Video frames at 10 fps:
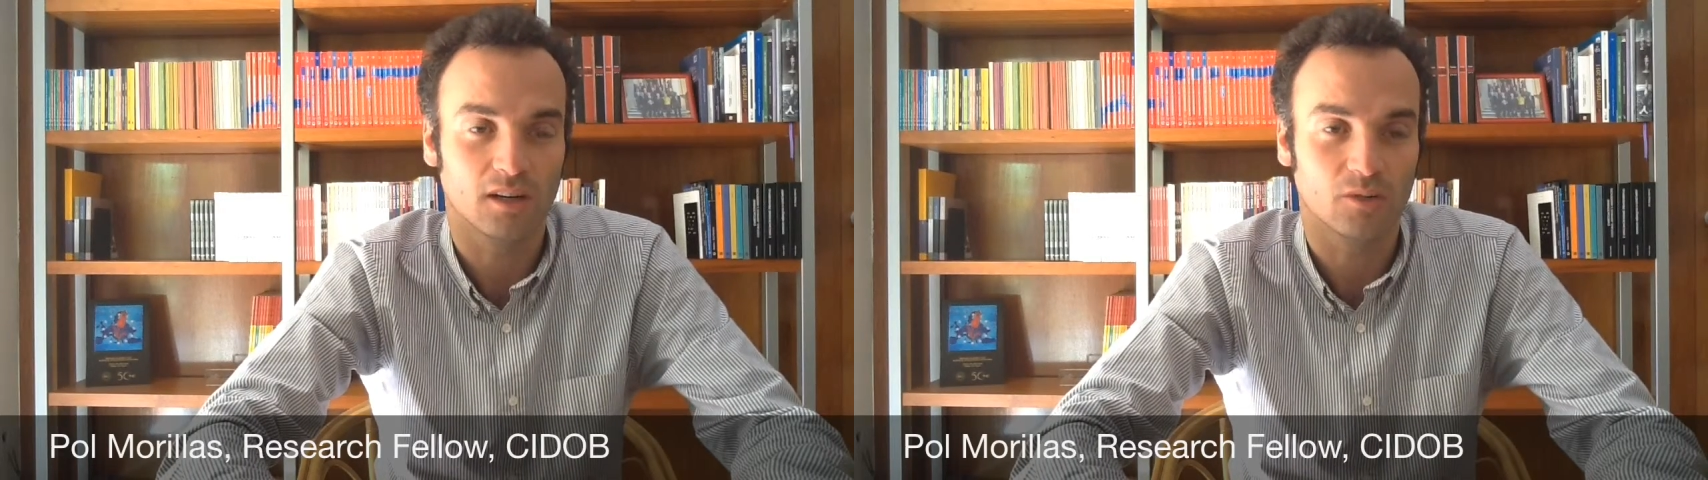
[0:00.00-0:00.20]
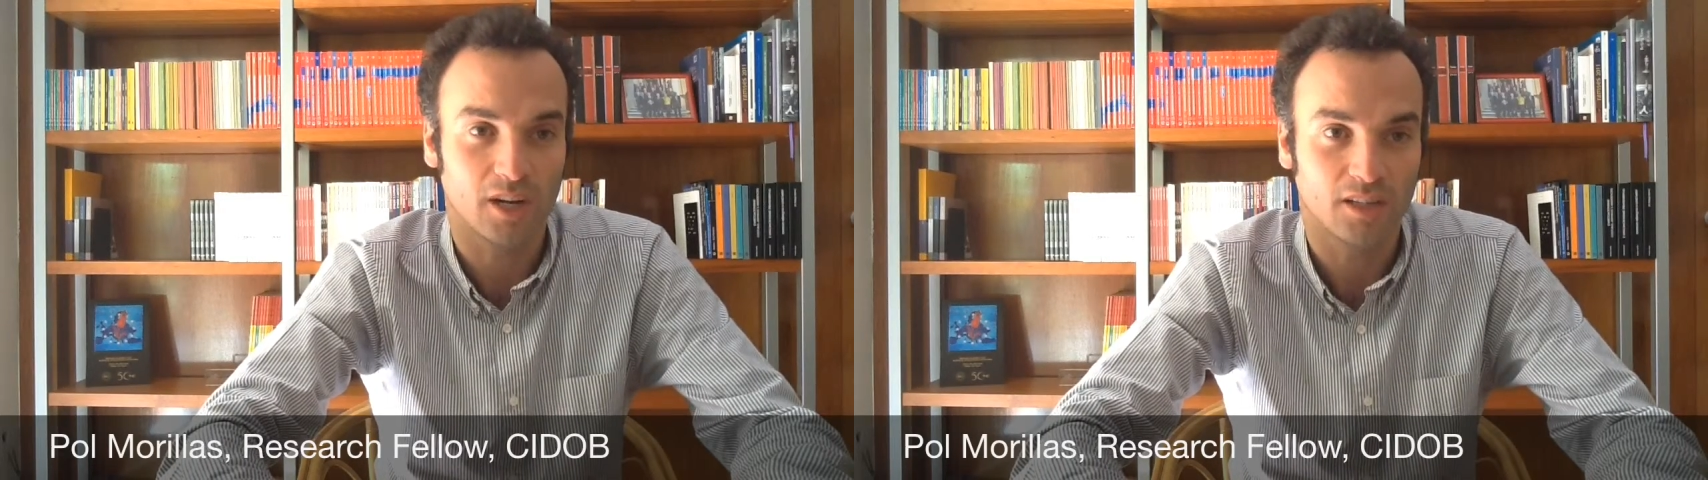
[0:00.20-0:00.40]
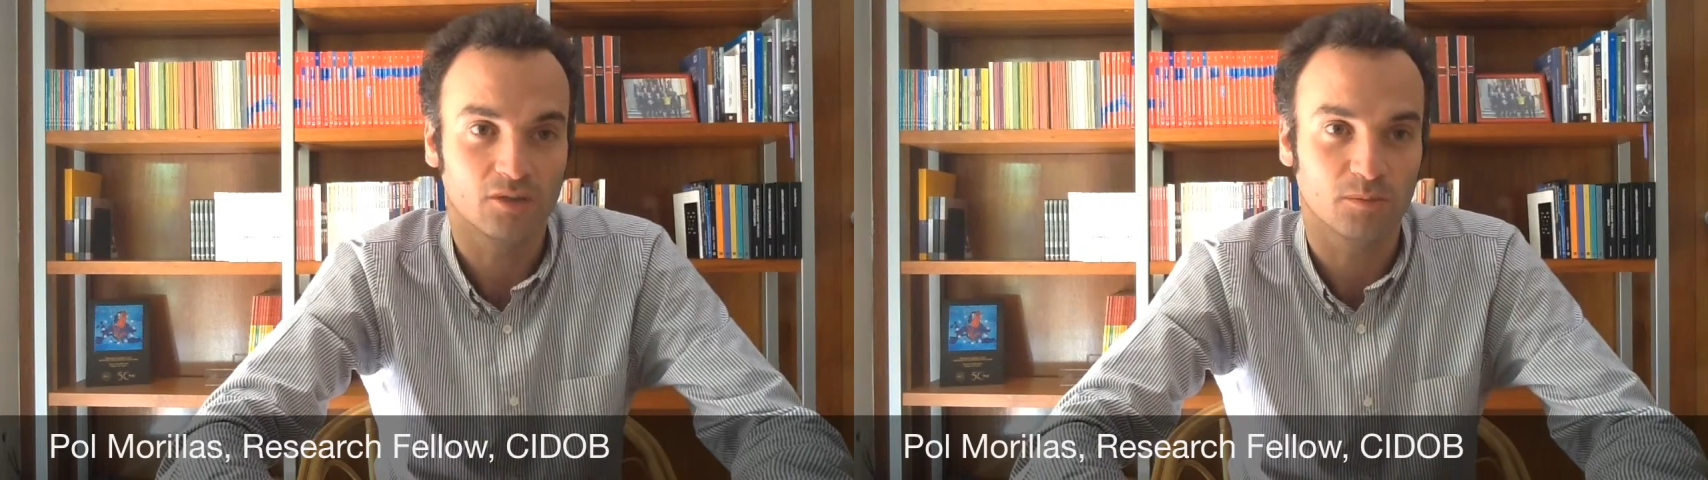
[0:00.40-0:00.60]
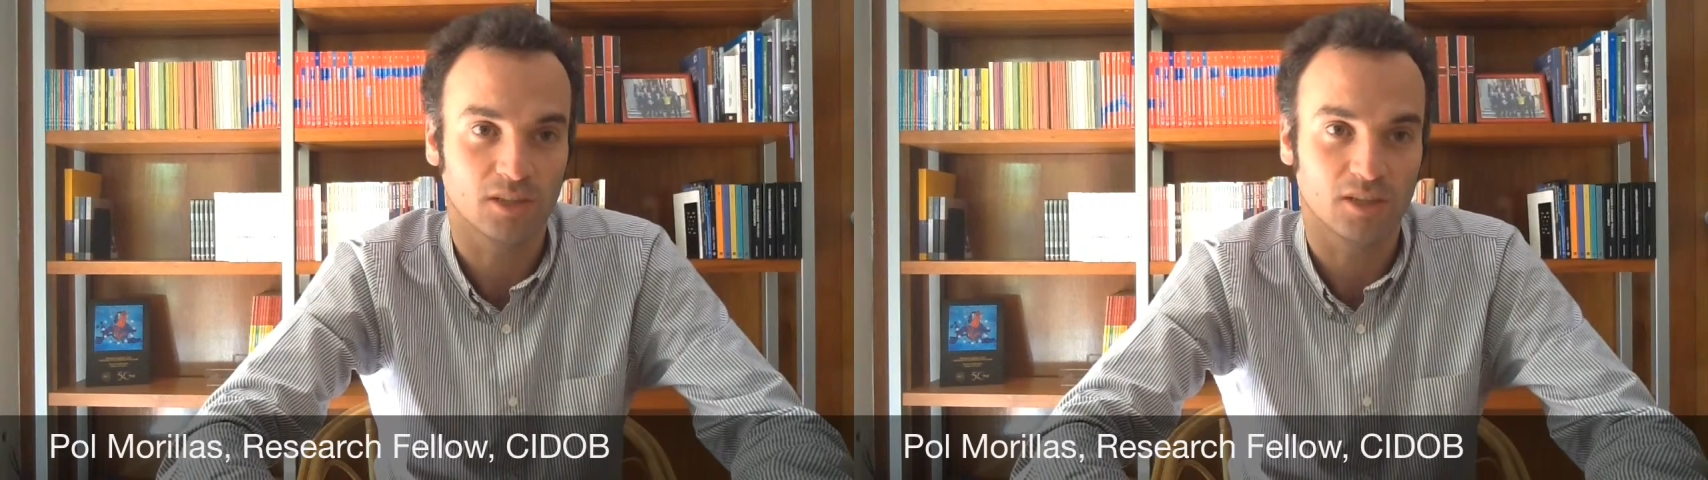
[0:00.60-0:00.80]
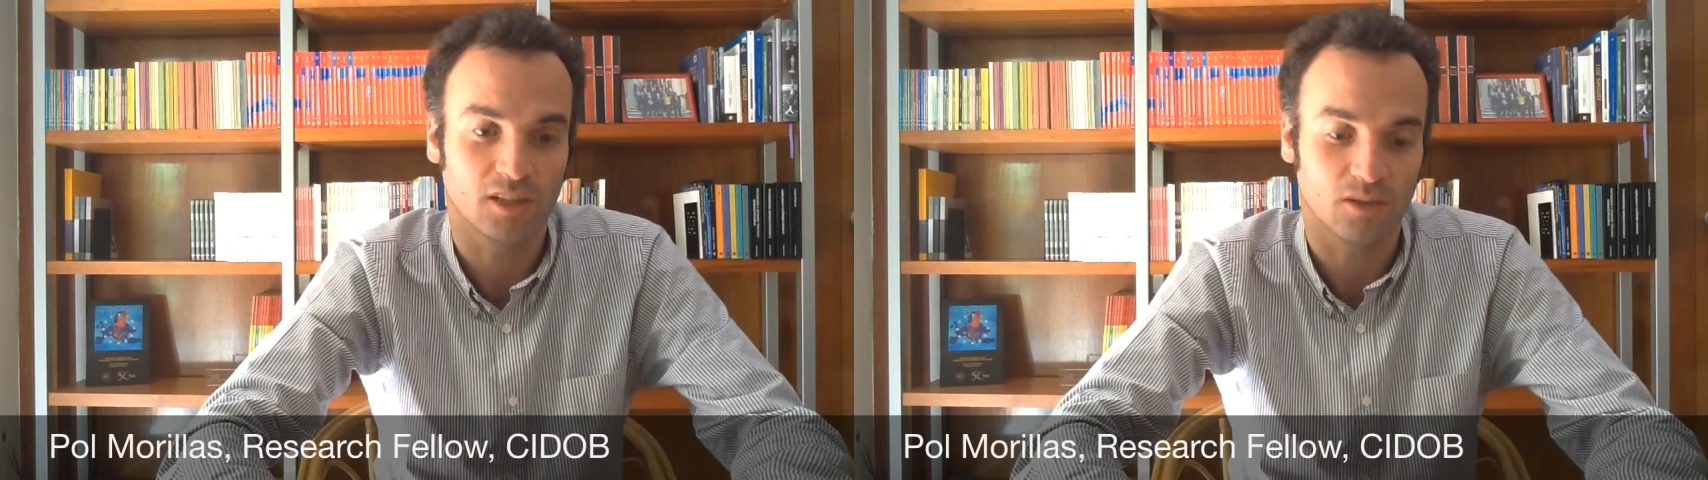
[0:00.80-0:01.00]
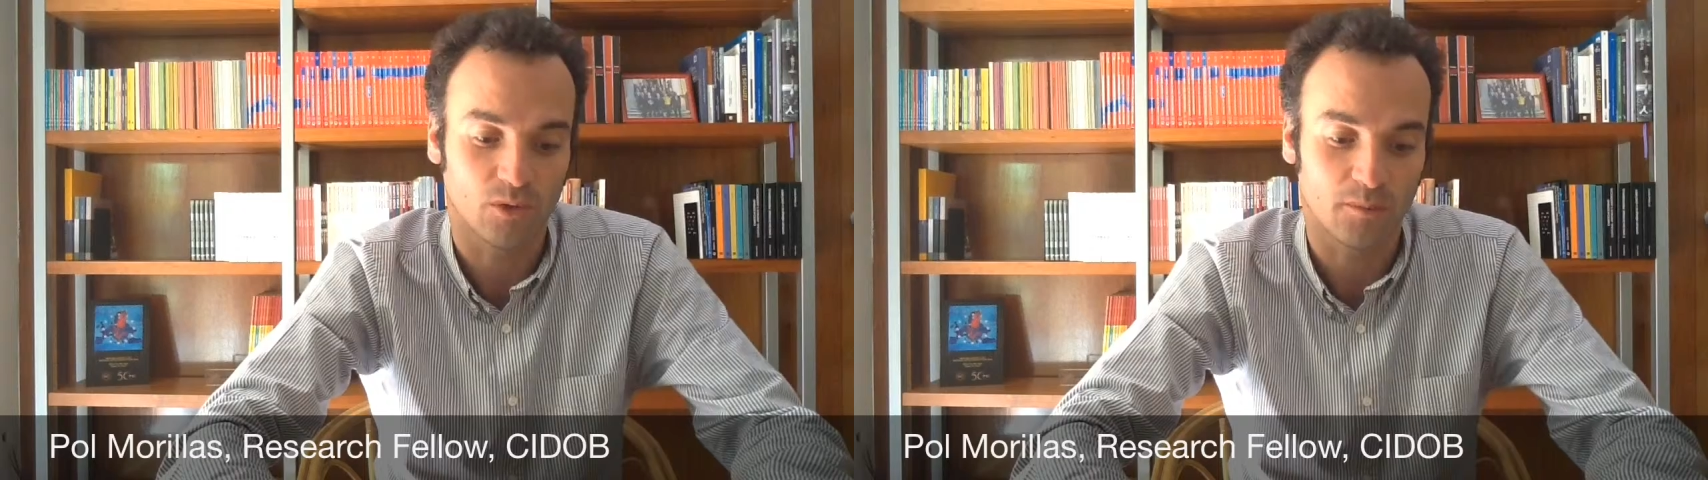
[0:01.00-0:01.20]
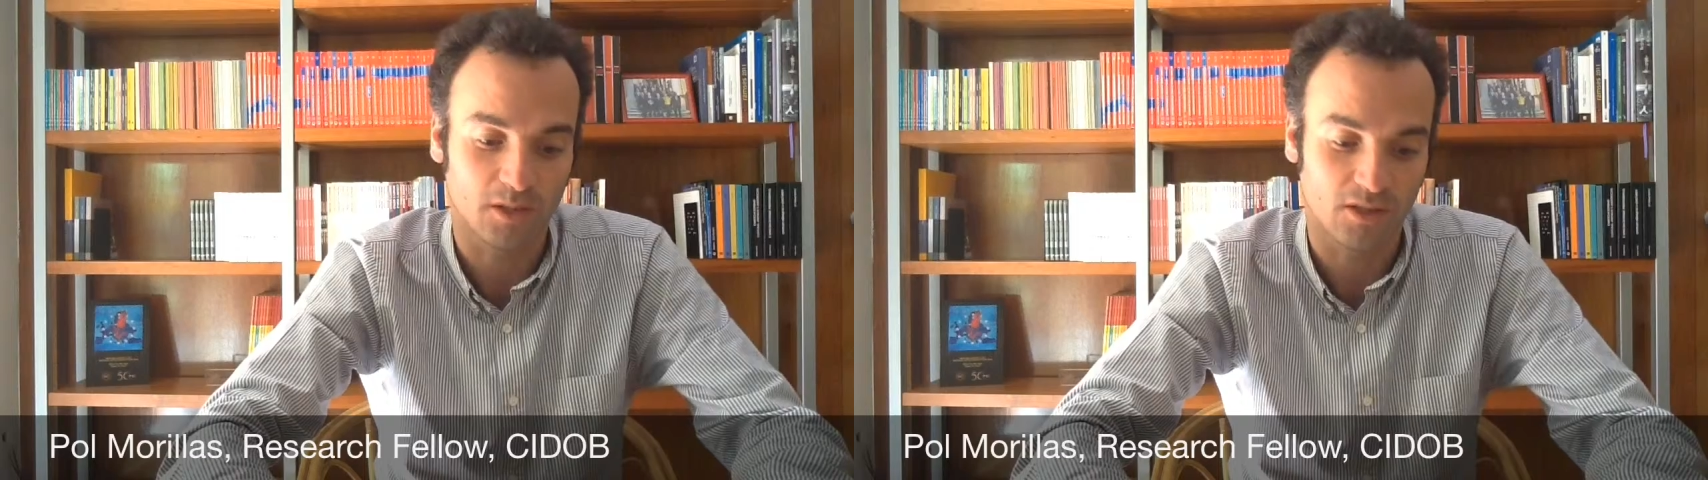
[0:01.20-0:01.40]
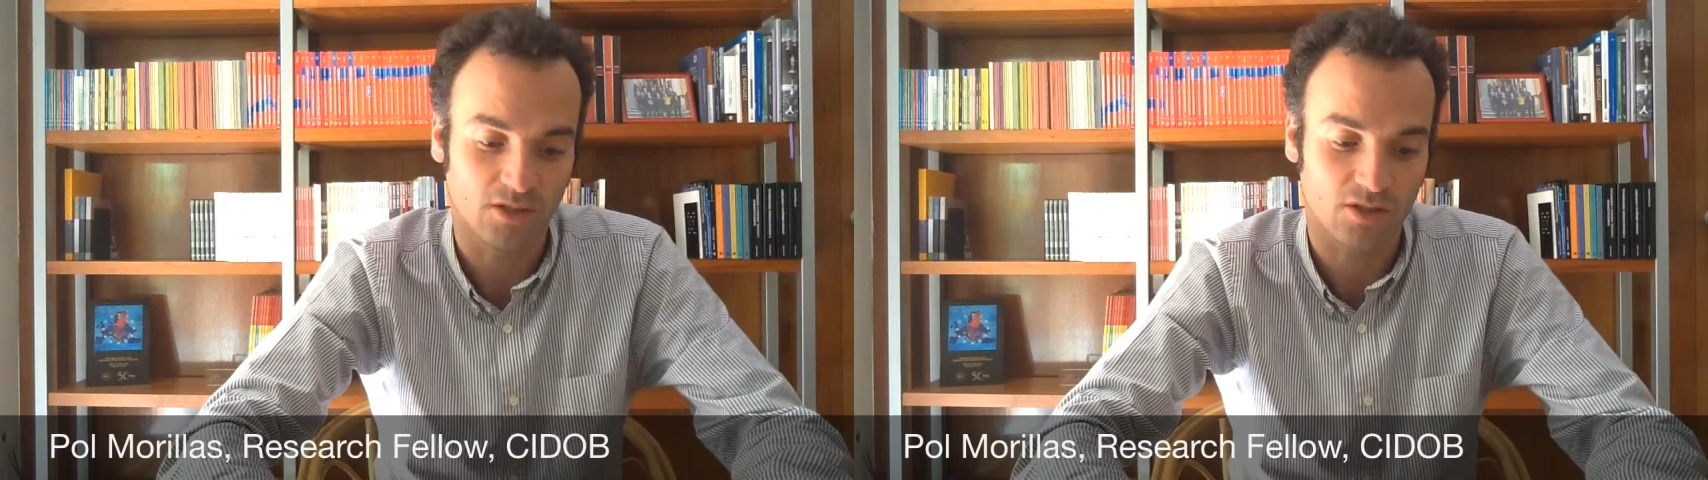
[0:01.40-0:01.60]
arrangements and
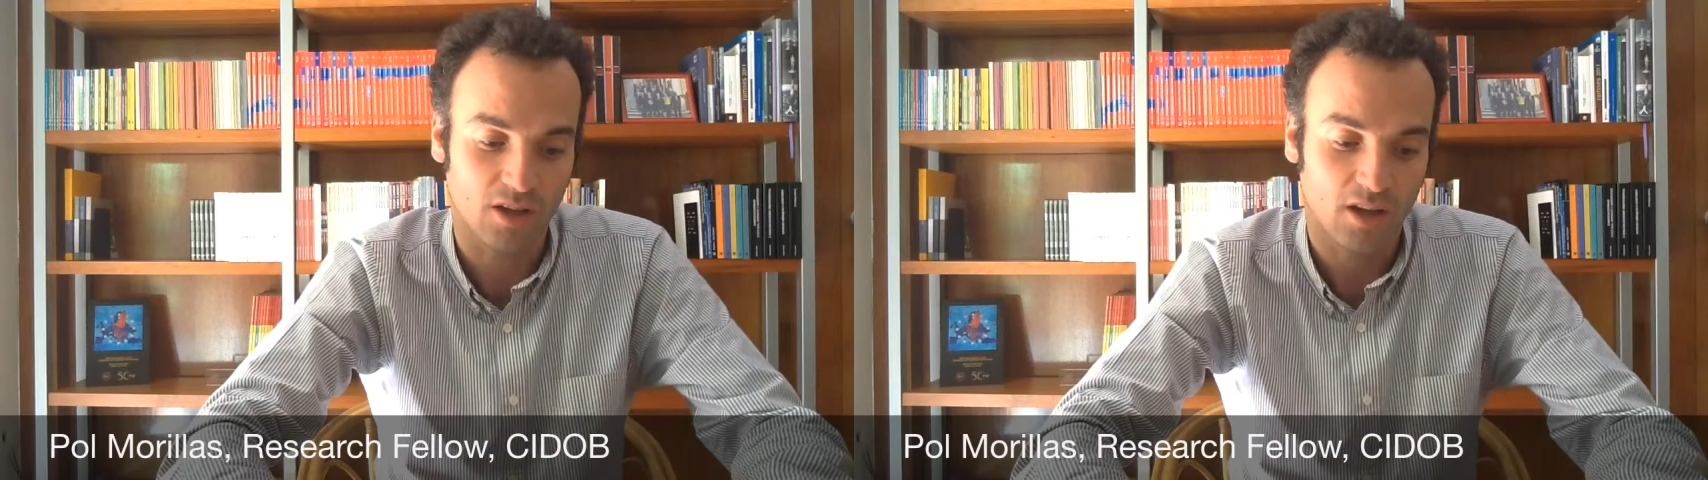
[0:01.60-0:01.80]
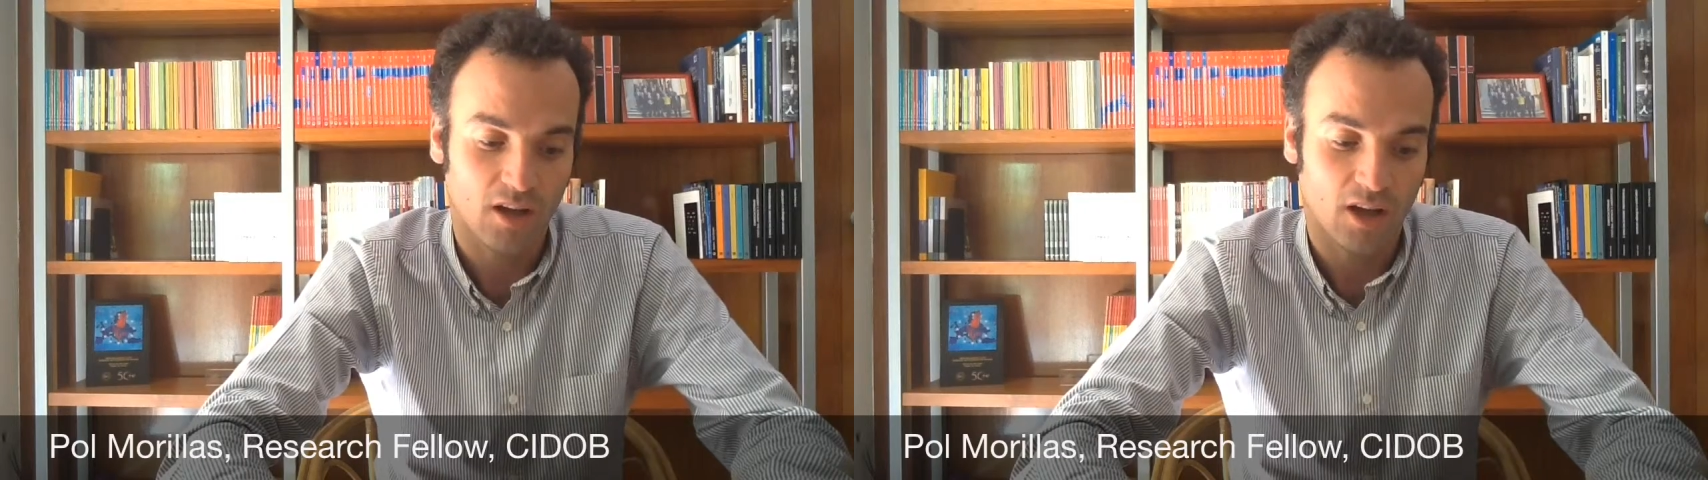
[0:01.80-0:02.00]
agreements